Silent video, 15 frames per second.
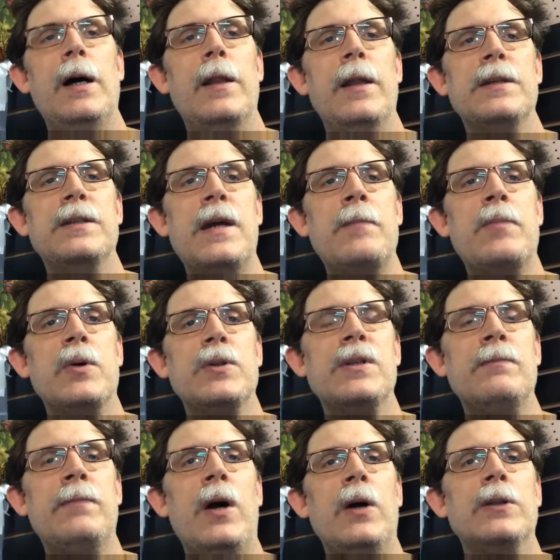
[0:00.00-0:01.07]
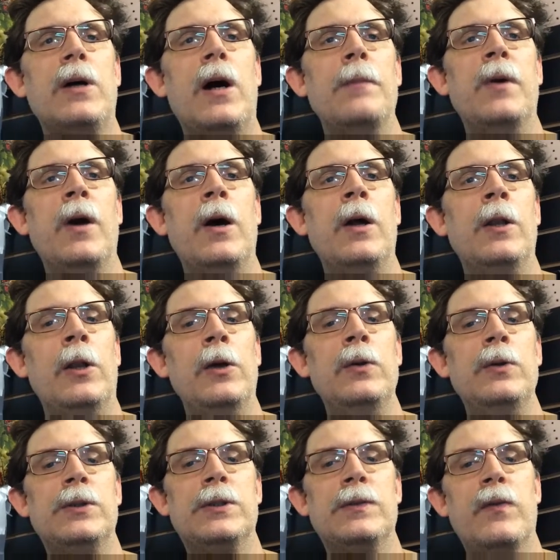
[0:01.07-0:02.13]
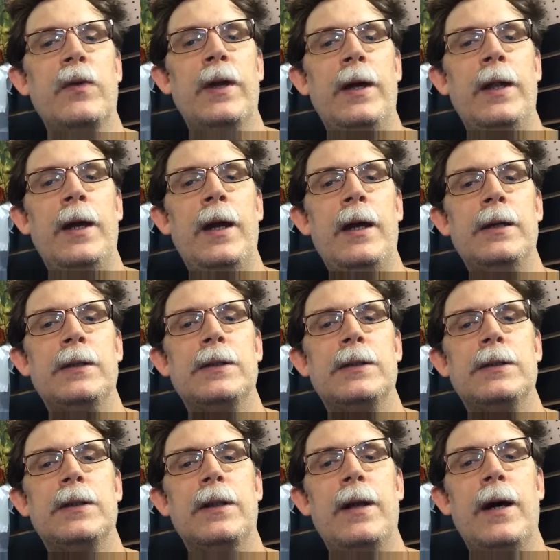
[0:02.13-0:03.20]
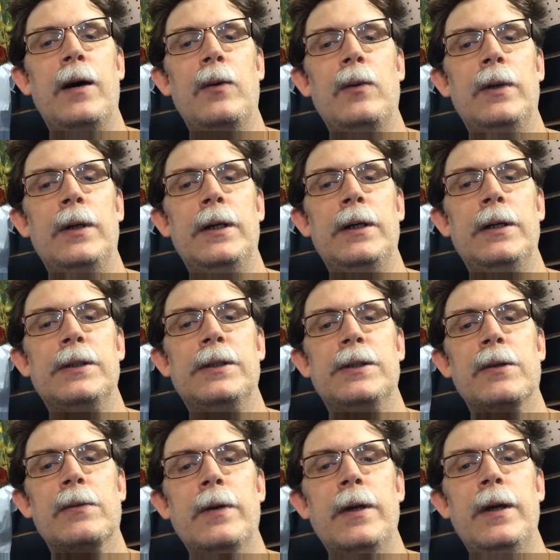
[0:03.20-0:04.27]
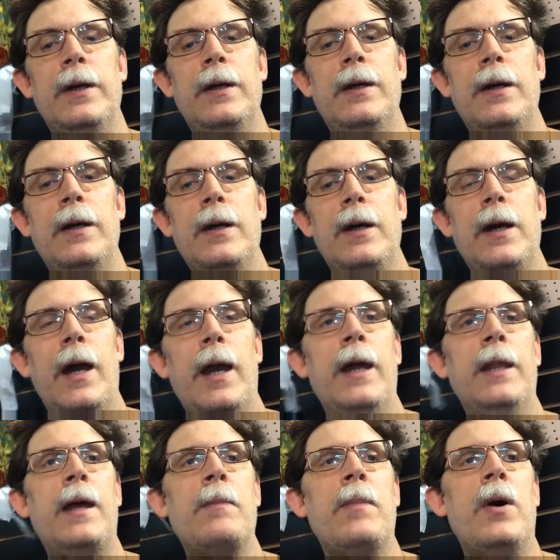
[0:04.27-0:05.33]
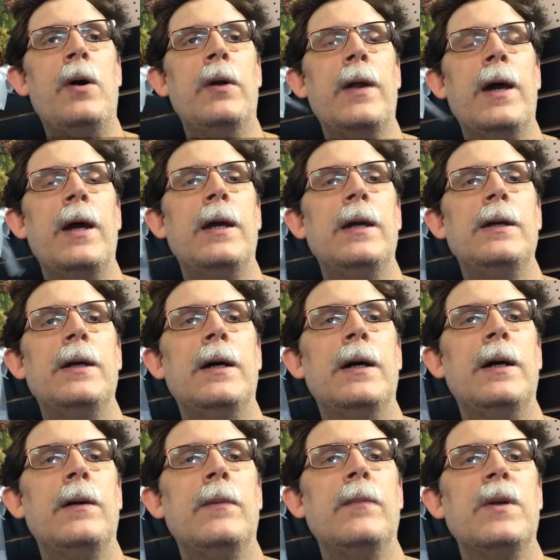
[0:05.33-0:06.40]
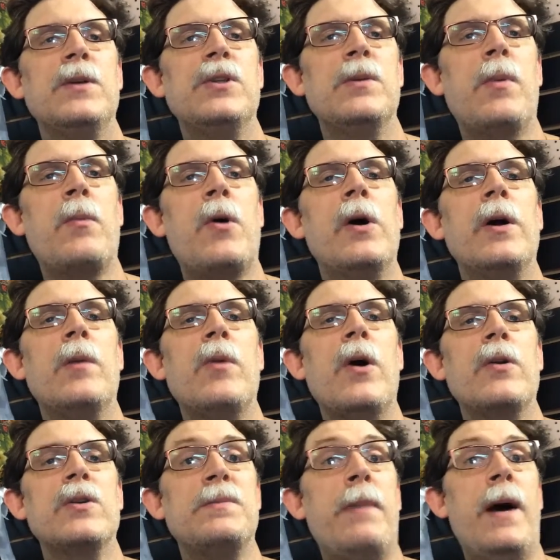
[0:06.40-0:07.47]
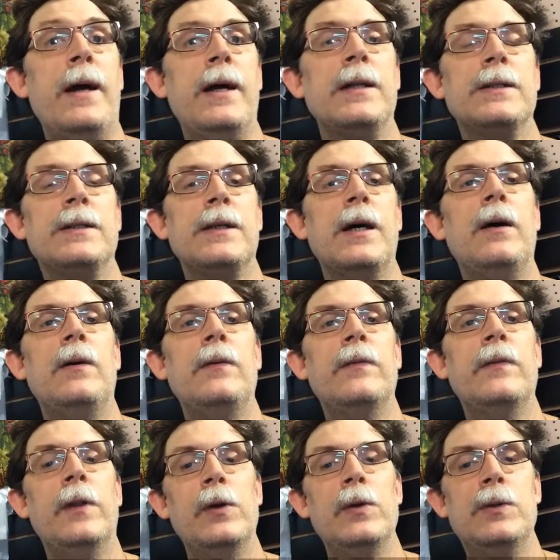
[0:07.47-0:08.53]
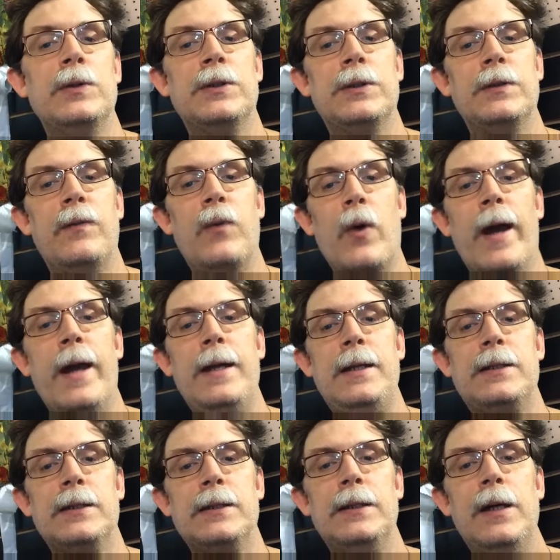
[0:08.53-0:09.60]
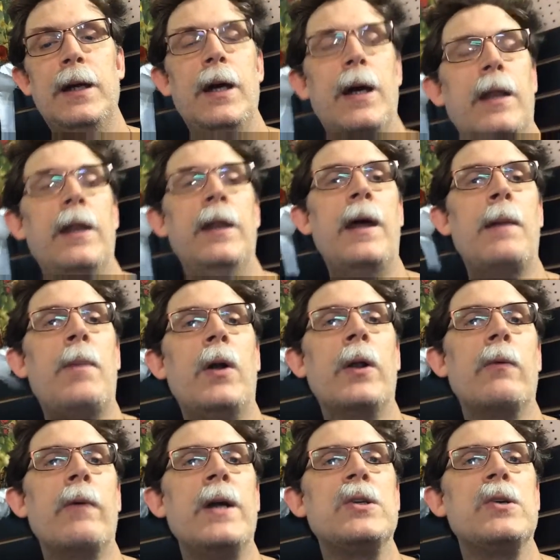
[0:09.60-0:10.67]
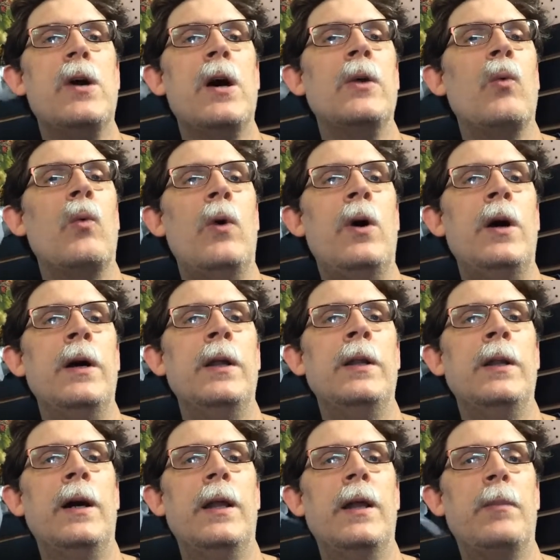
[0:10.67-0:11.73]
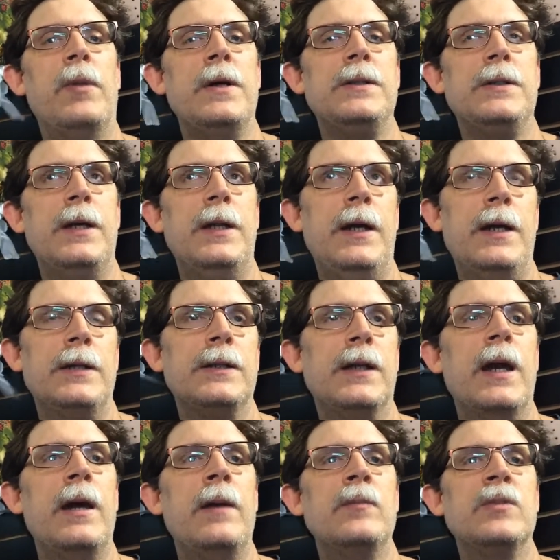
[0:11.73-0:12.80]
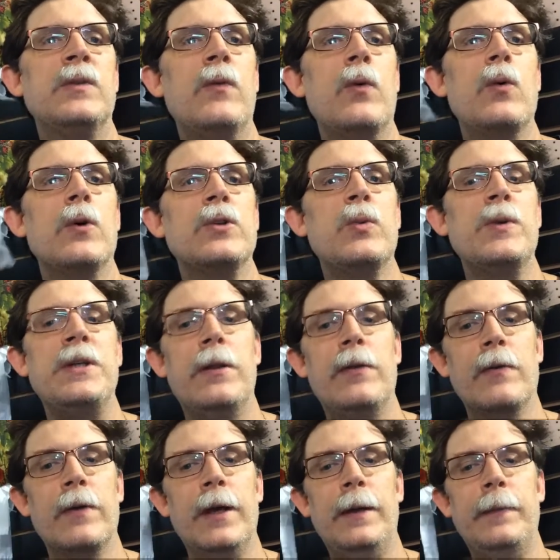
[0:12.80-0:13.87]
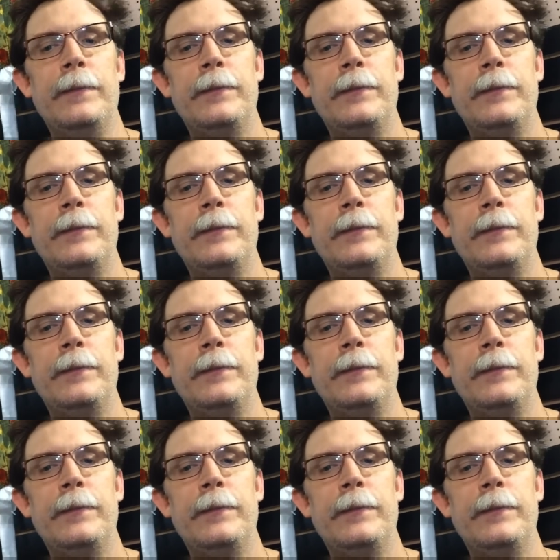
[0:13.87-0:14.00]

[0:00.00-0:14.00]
The same person bought Top Gun loose for the NES. That was $3. And they bought the Super Mario Bros. By itself loose for $8. Then they bought a Retron 1 that plays the NES games for $23.